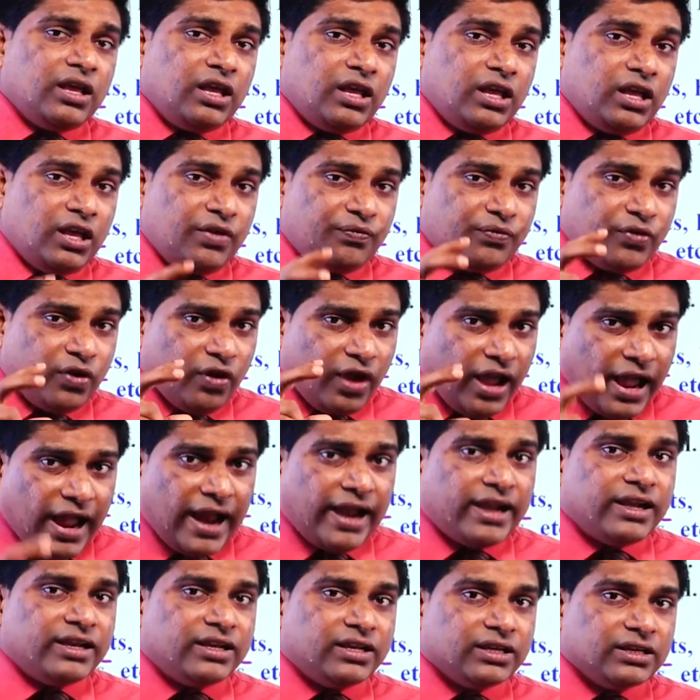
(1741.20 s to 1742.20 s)
if you
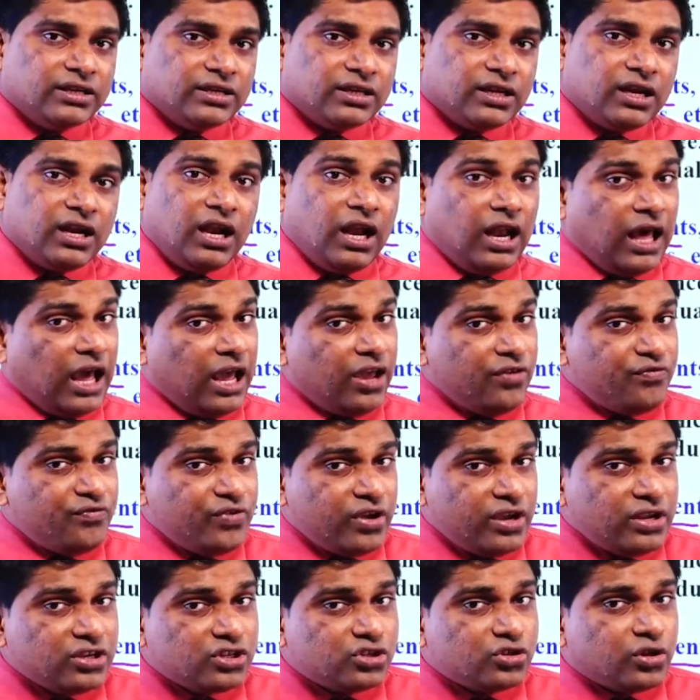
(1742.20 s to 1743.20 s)
had life
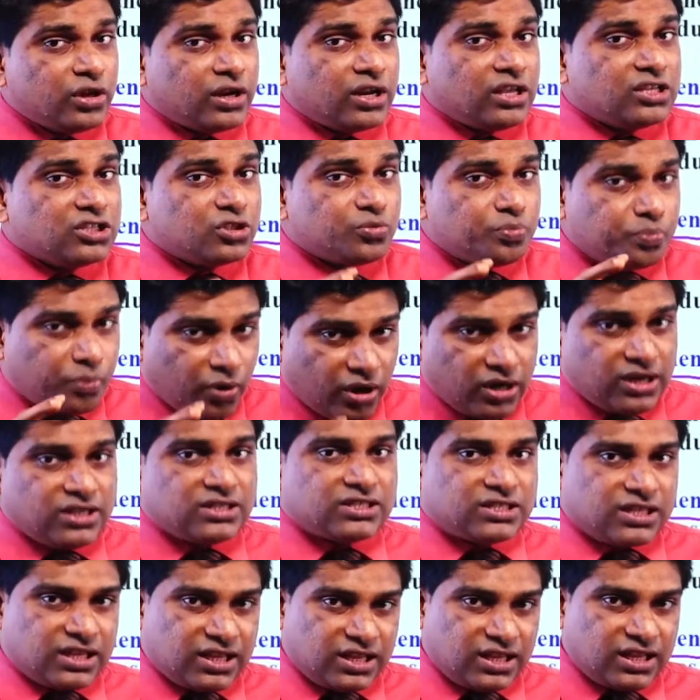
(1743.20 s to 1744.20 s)
insurance
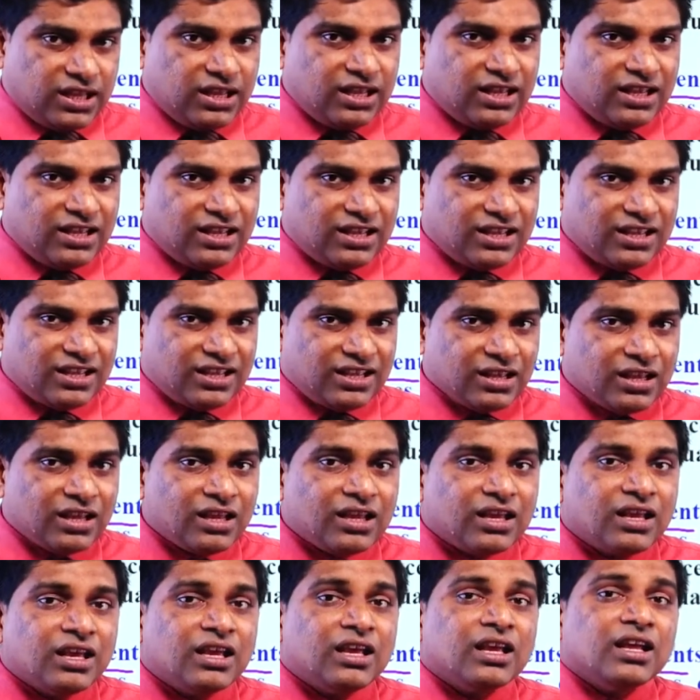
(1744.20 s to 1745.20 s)
policy,
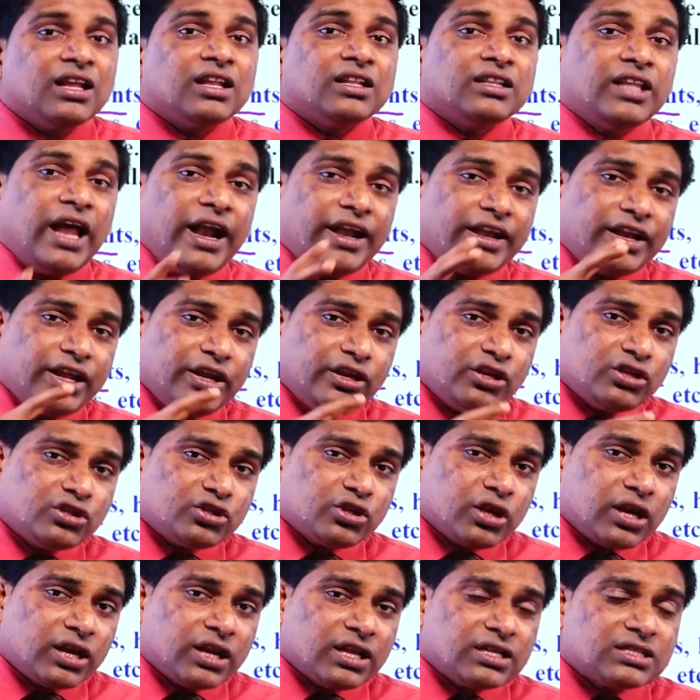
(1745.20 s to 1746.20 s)
that
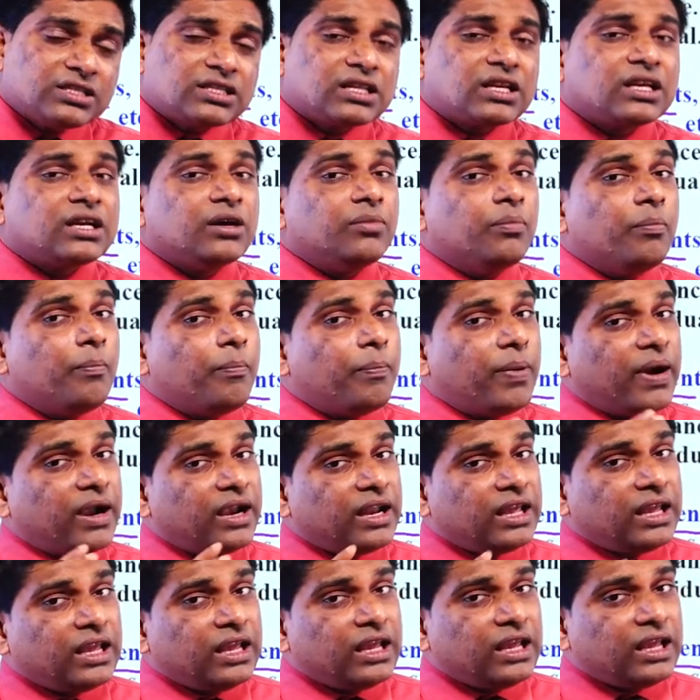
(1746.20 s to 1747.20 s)
insurance
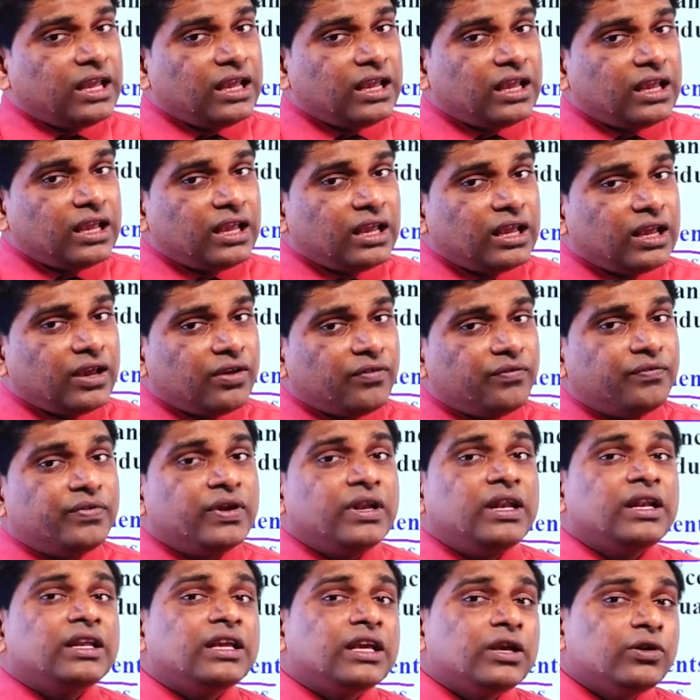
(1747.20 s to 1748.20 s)
company
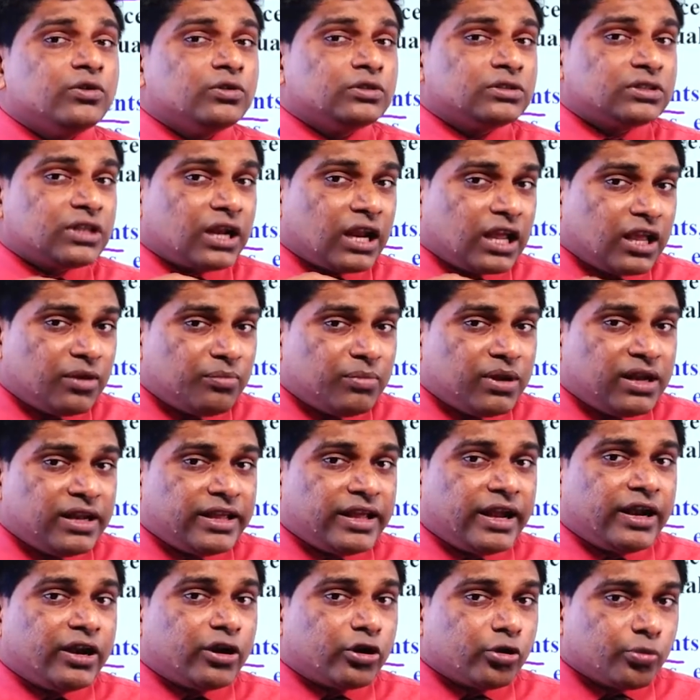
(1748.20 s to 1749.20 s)
will give 3
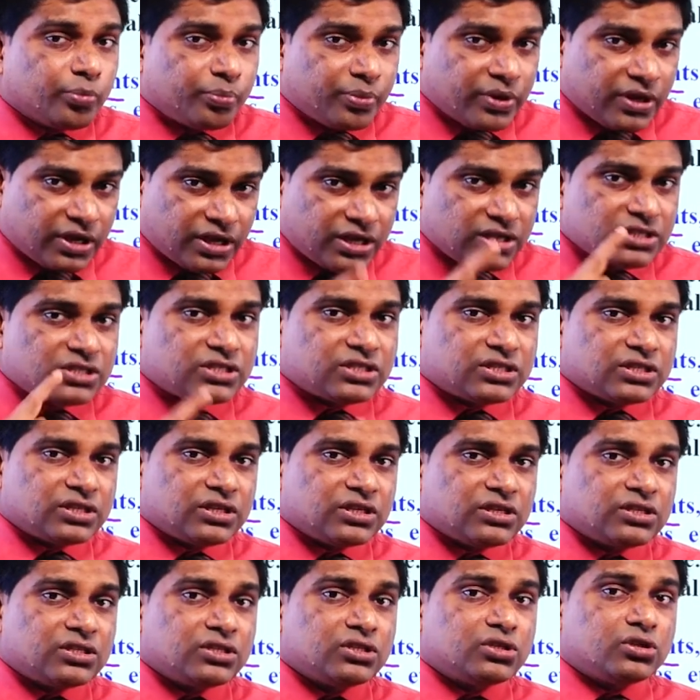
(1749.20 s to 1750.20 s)
million rupees
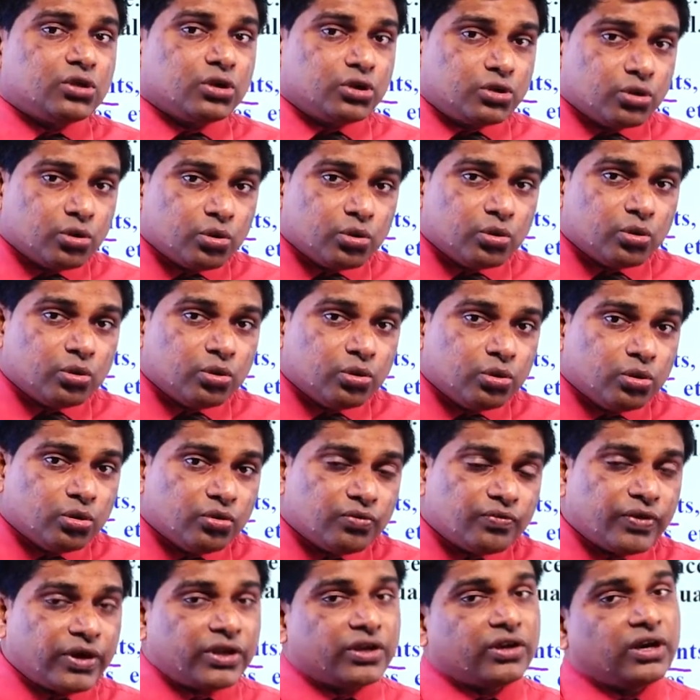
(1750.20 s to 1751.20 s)
to you
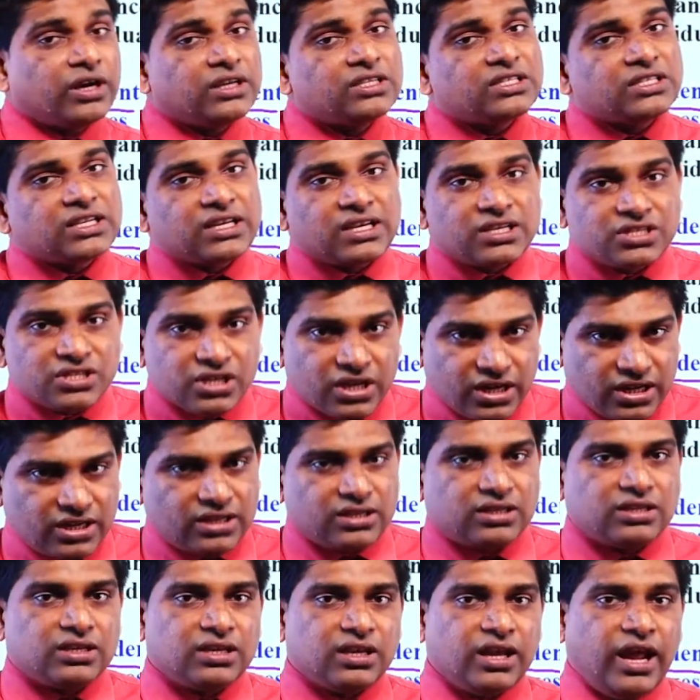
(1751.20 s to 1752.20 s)
for your surgery
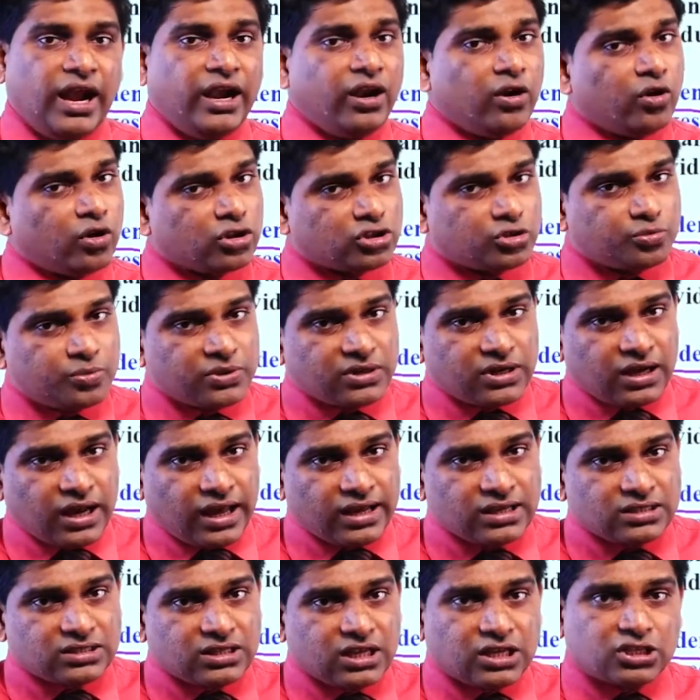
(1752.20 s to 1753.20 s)
and
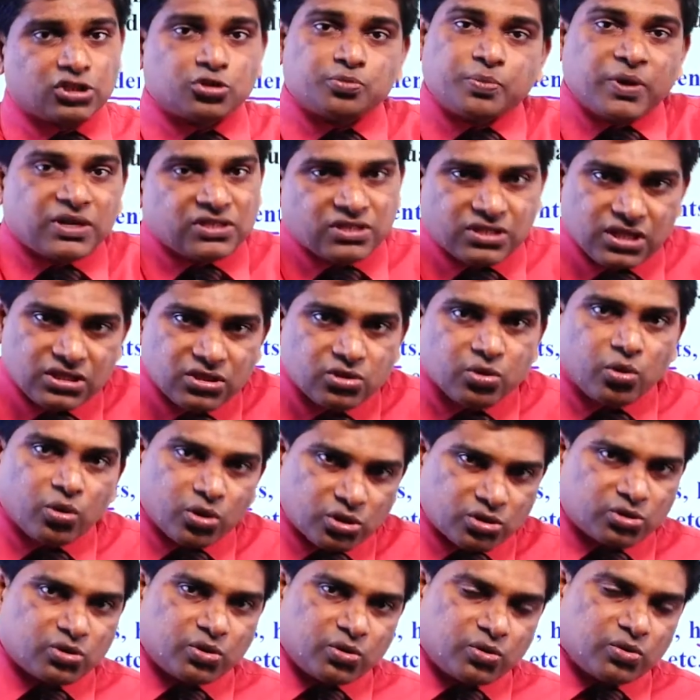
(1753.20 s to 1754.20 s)
hospitalized expenses
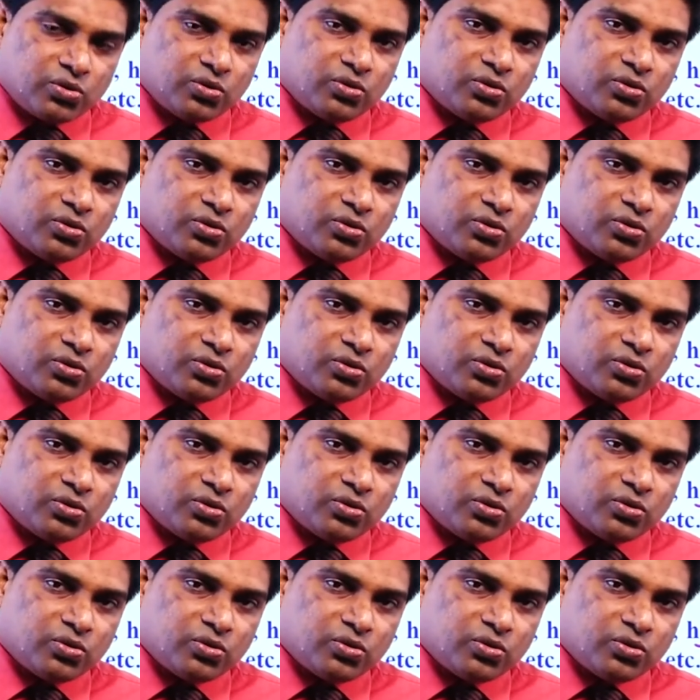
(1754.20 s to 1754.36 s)
also.